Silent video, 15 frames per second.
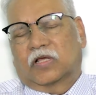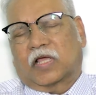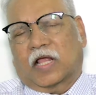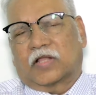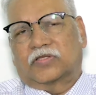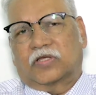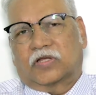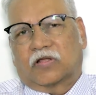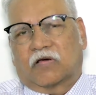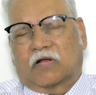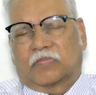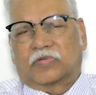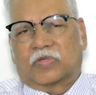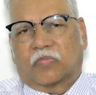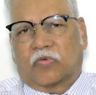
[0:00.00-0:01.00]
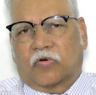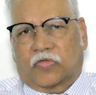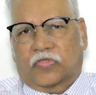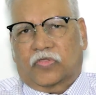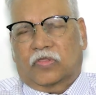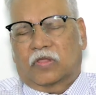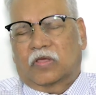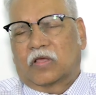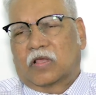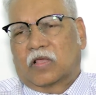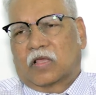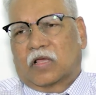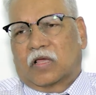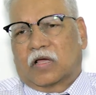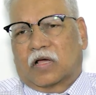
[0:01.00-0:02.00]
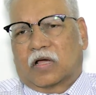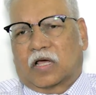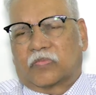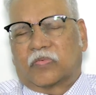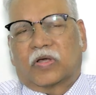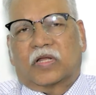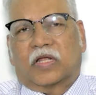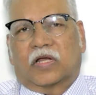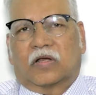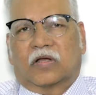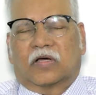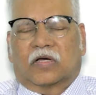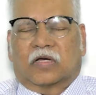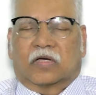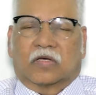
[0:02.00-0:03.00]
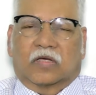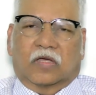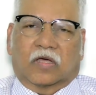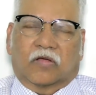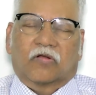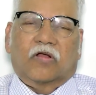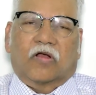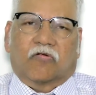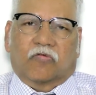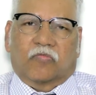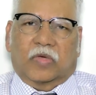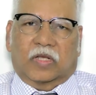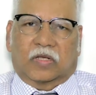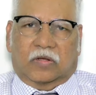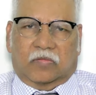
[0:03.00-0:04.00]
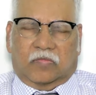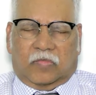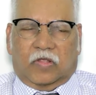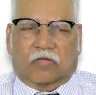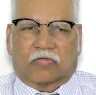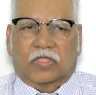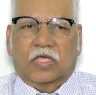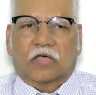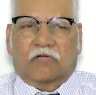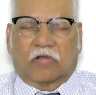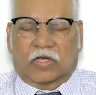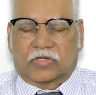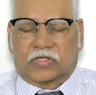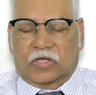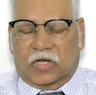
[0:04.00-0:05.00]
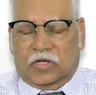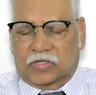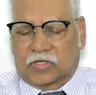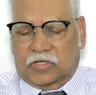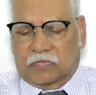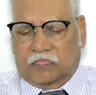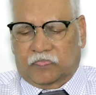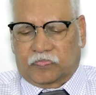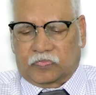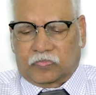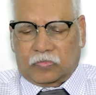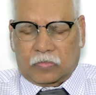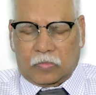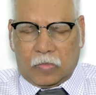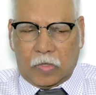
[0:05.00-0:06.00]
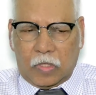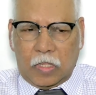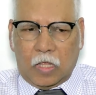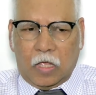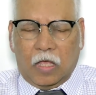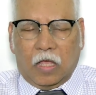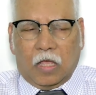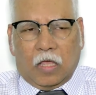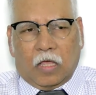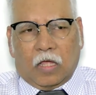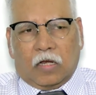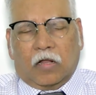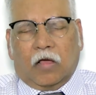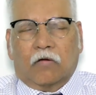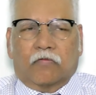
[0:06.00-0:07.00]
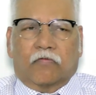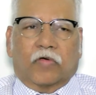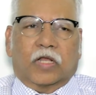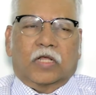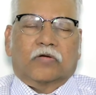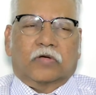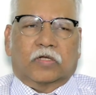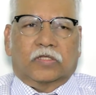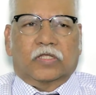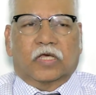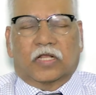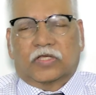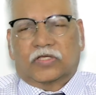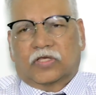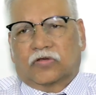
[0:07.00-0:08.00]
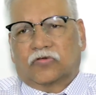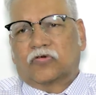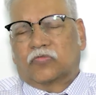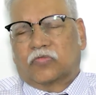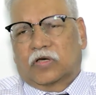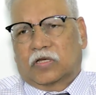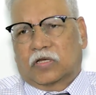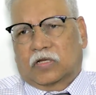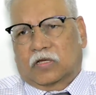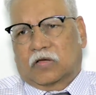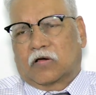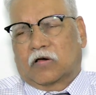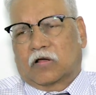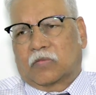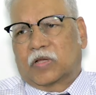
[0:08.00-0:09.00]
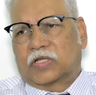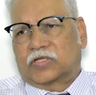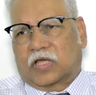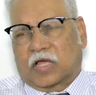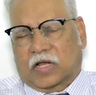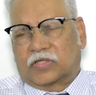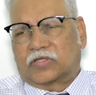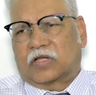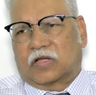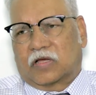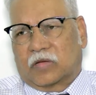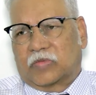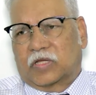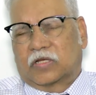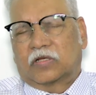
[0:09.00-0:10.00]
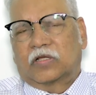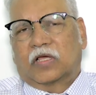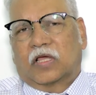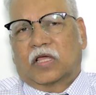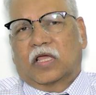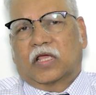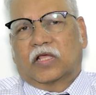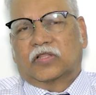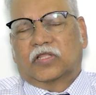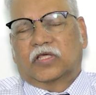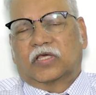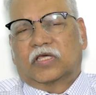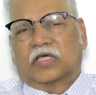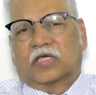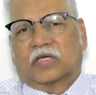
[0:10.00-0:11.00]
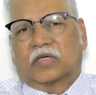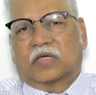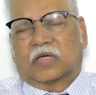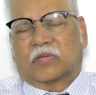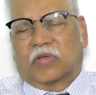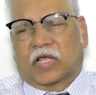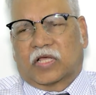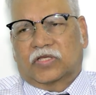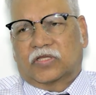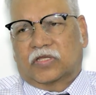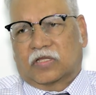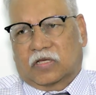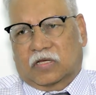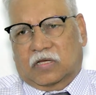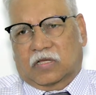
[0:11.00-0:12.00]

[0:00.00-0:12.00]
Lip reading: cancer develops in both urban and rural women with equal incidence. Now, whenever there is a tumor or breast cancer, in the breast,